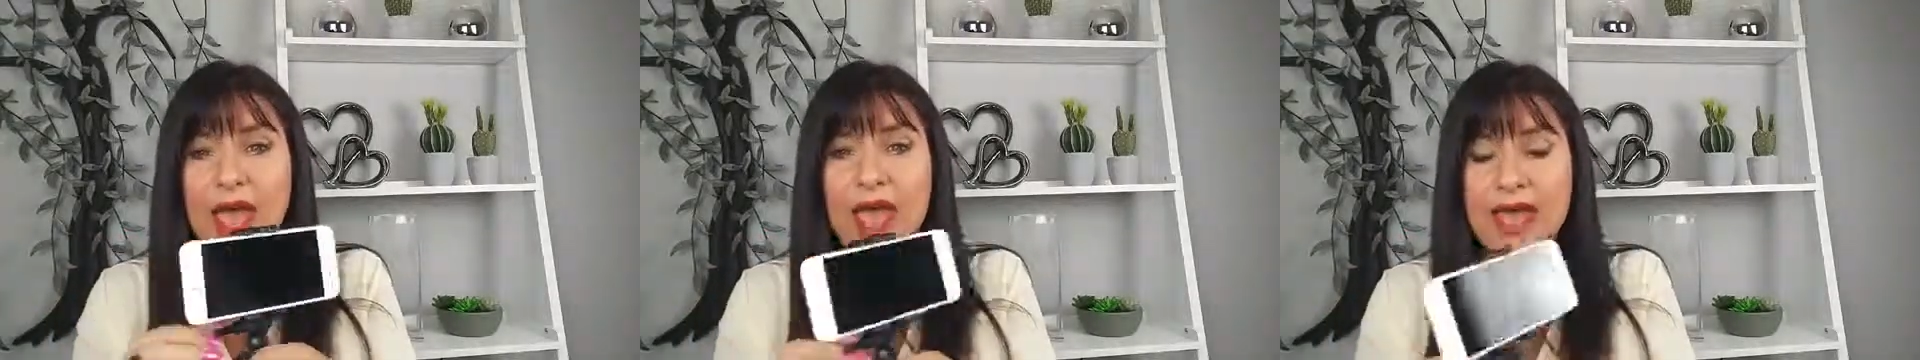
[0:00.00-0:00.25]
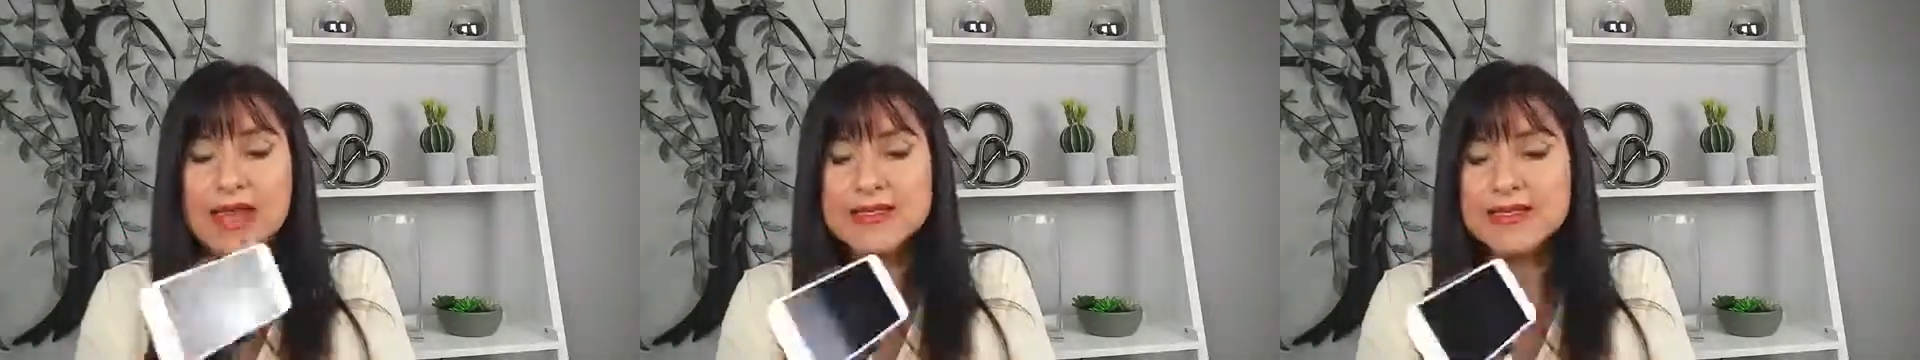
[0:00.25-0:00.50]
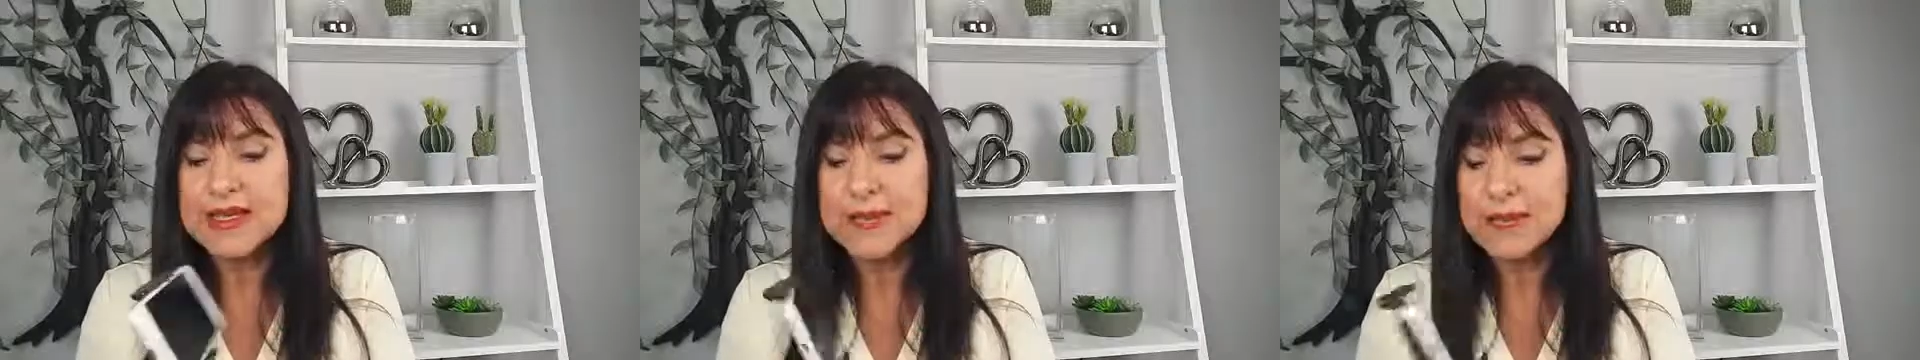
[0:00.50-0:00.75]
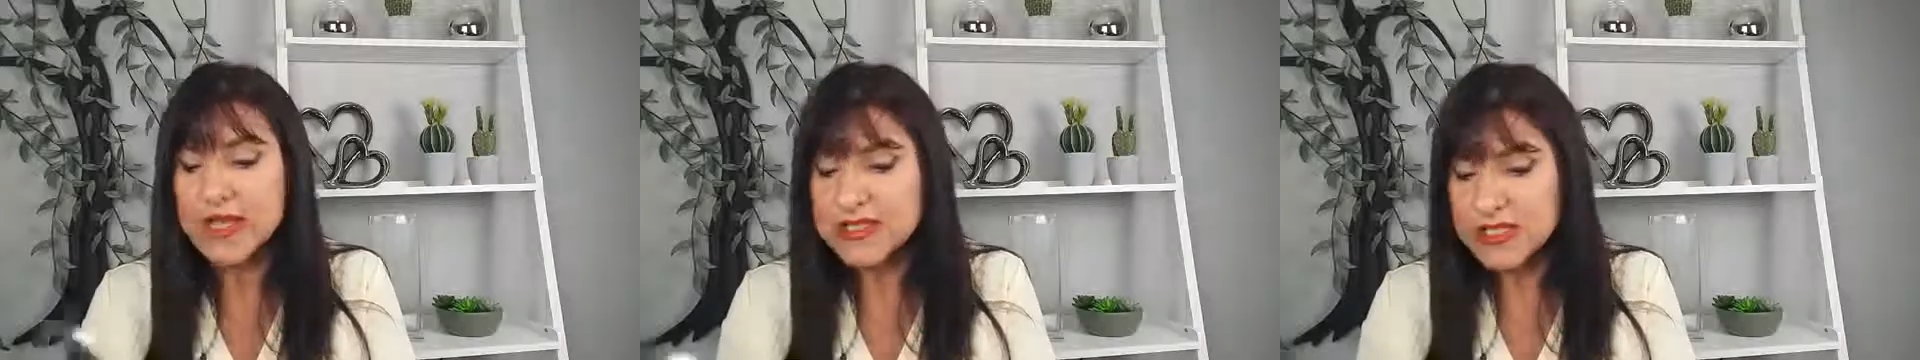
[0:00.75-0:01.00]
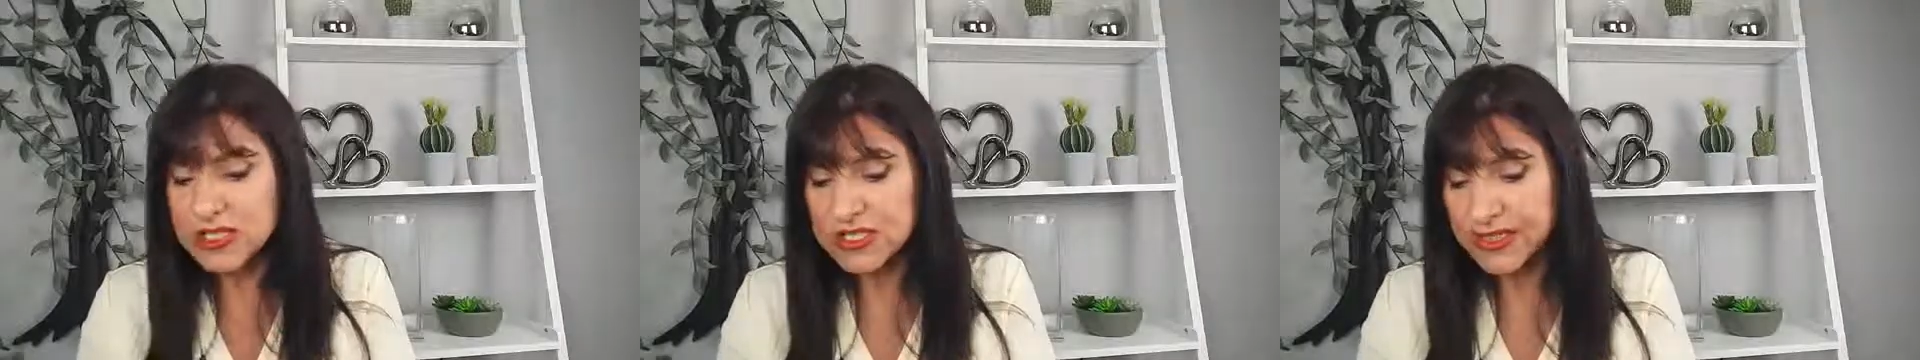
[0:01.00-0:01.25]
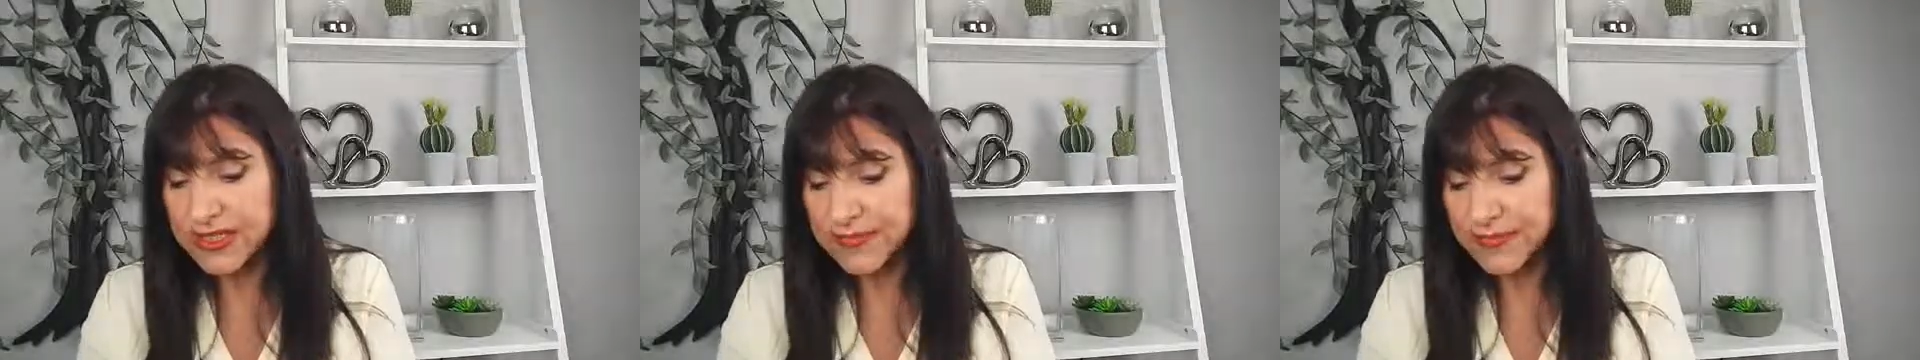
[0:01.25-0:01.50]
And
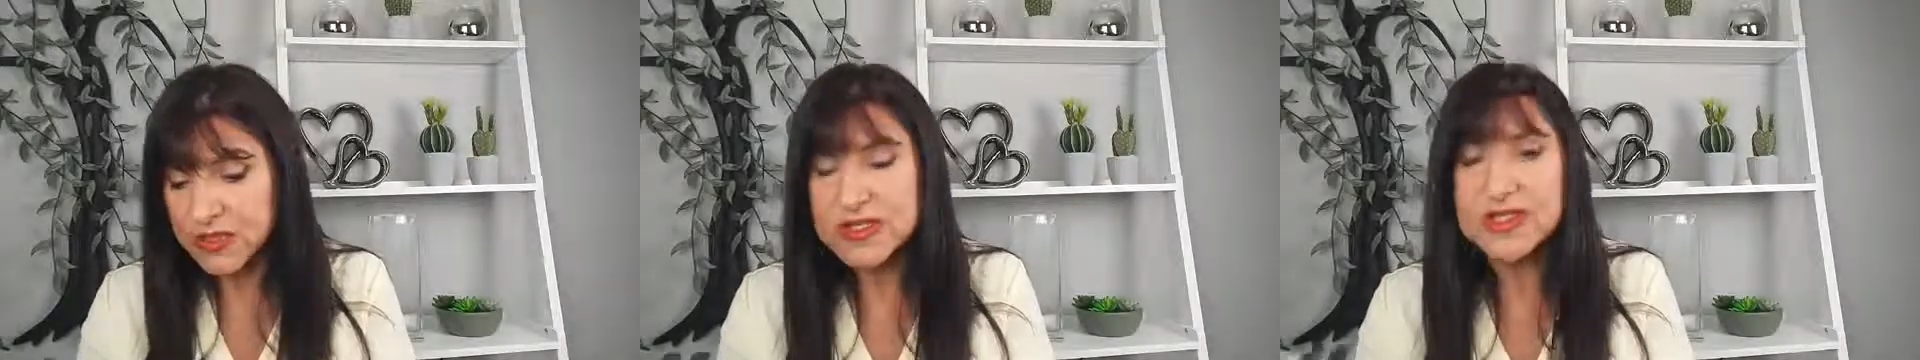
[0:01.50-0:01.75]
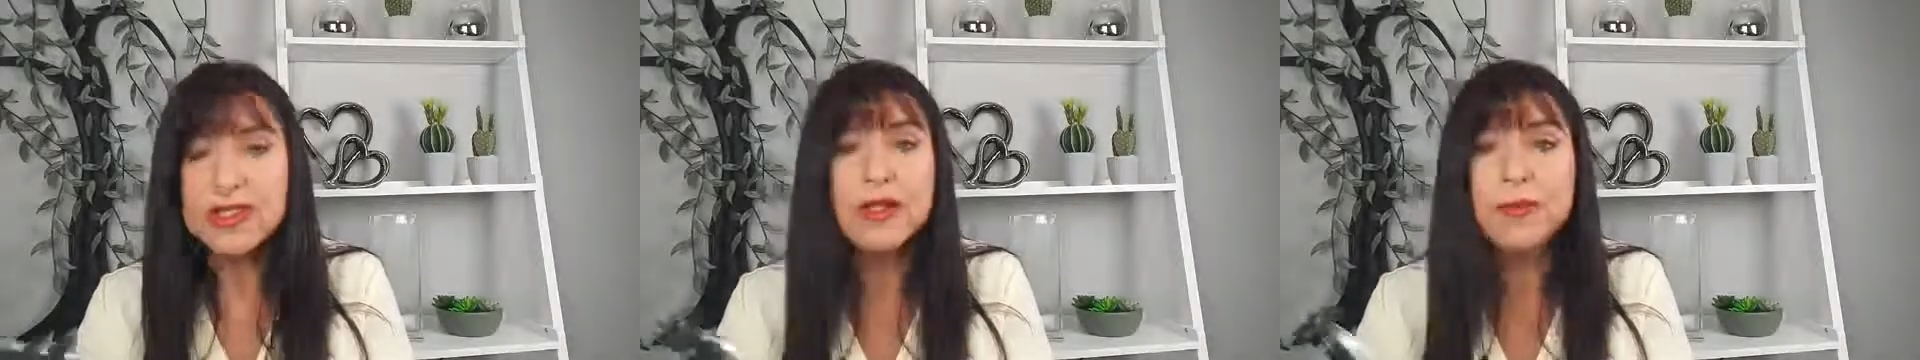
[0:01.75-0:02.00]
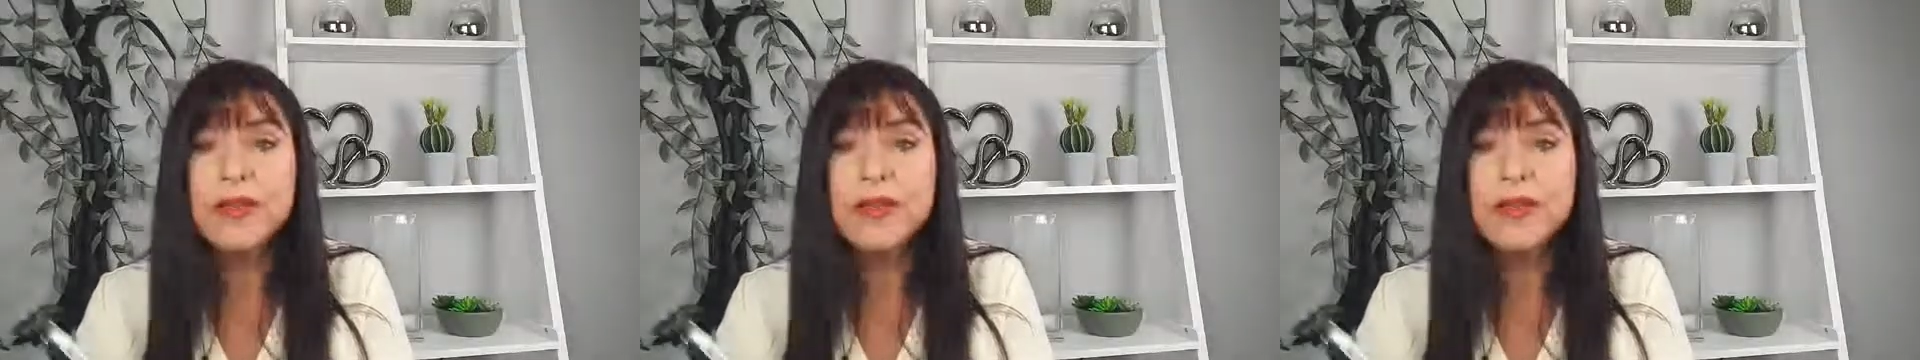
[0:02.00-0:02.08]
additionally, there's a little